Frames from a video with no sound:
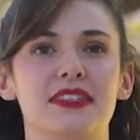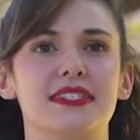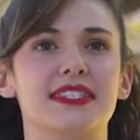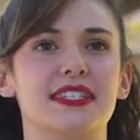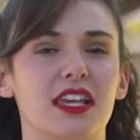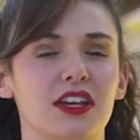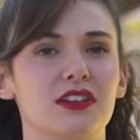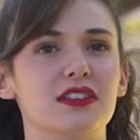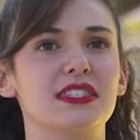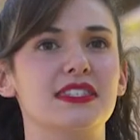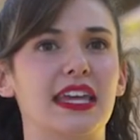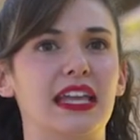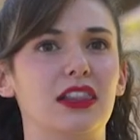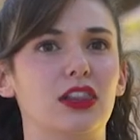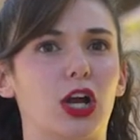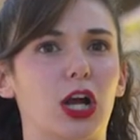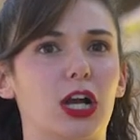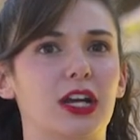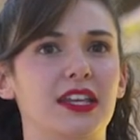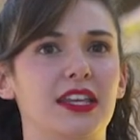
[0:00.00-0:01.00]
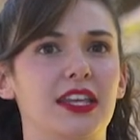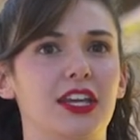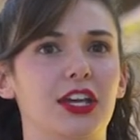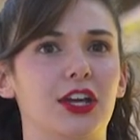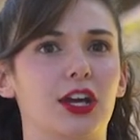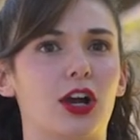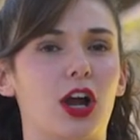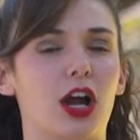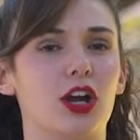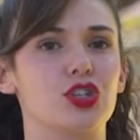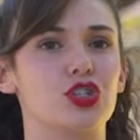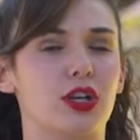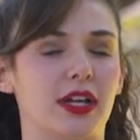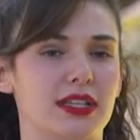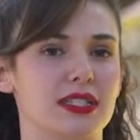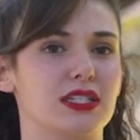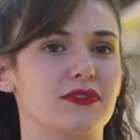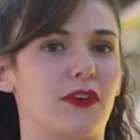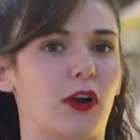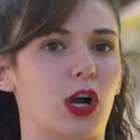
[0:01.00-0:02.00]
the skills they learn here are
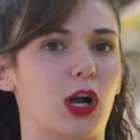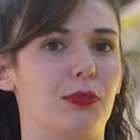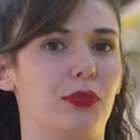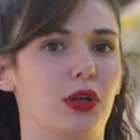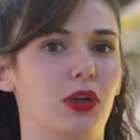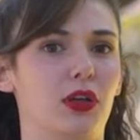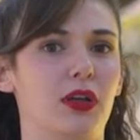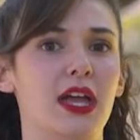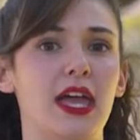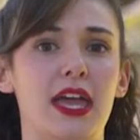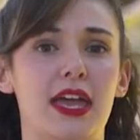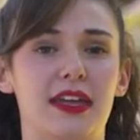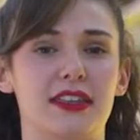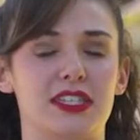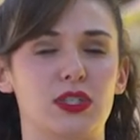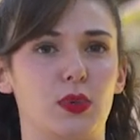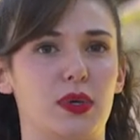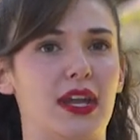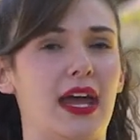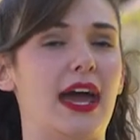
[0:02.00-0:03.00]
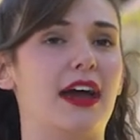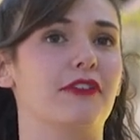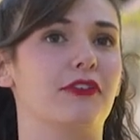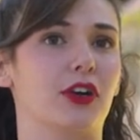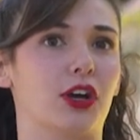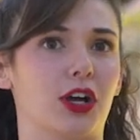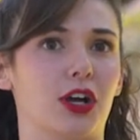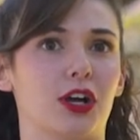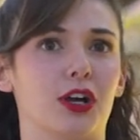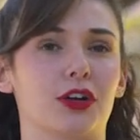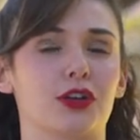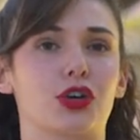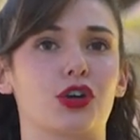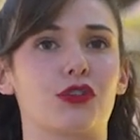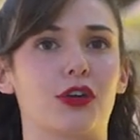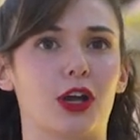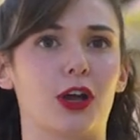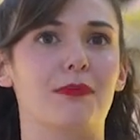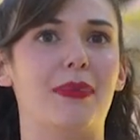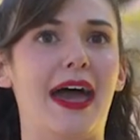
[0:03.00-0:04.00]
transferable into whatever
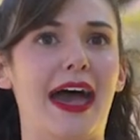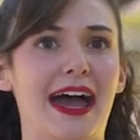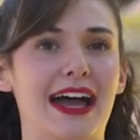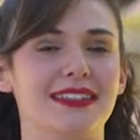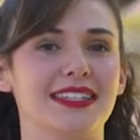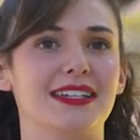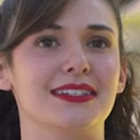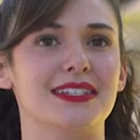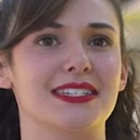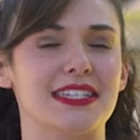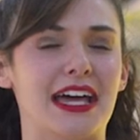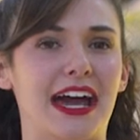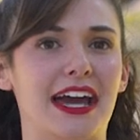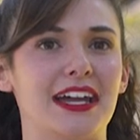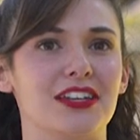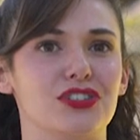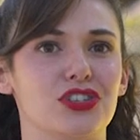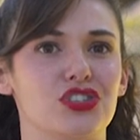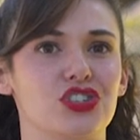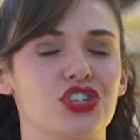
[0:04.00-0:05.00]
career path they decide to